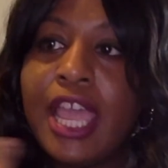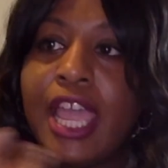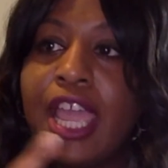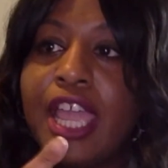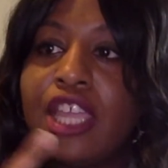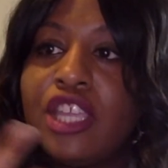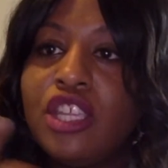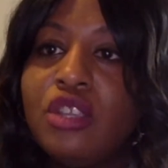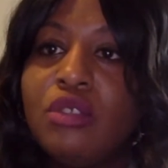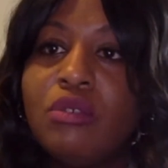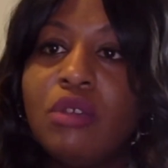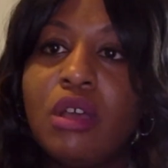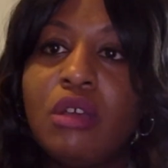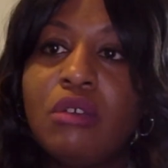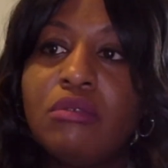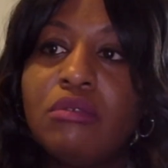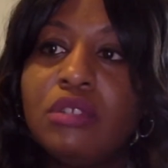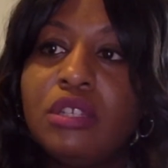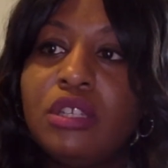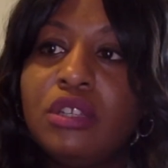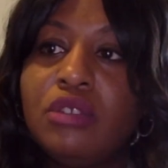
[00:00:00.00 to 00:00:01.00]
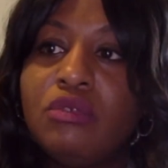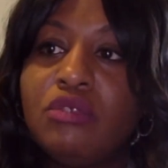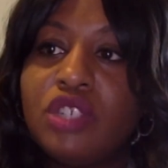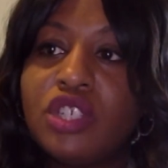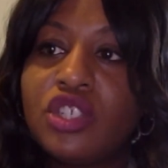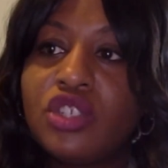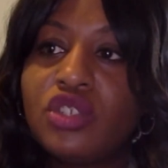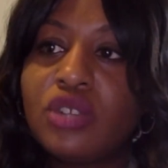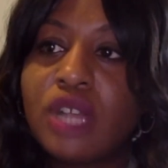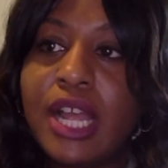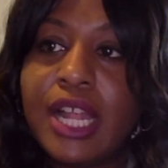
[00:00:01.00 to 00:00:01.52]
And you
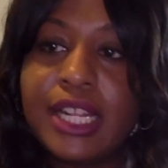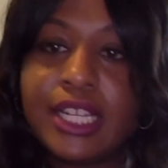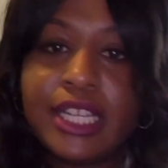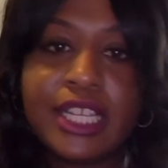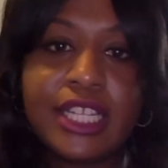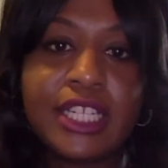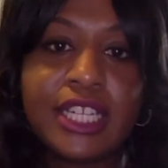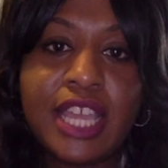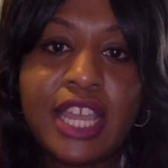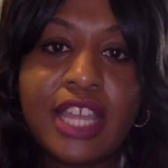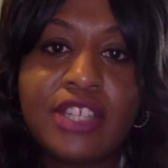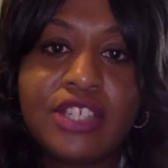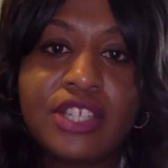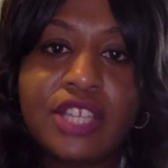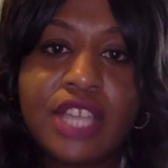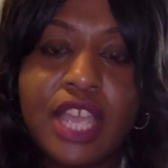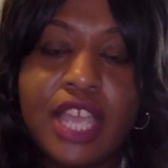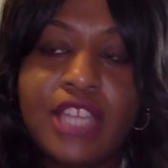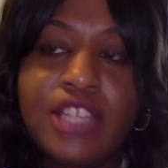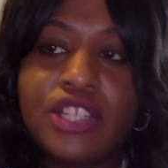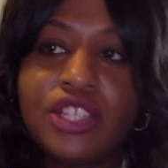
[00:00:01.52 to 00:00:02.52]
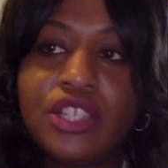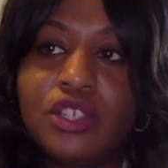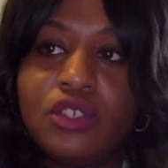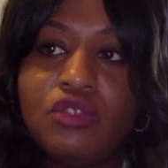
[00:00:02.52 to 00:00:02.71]
just trying to get an education.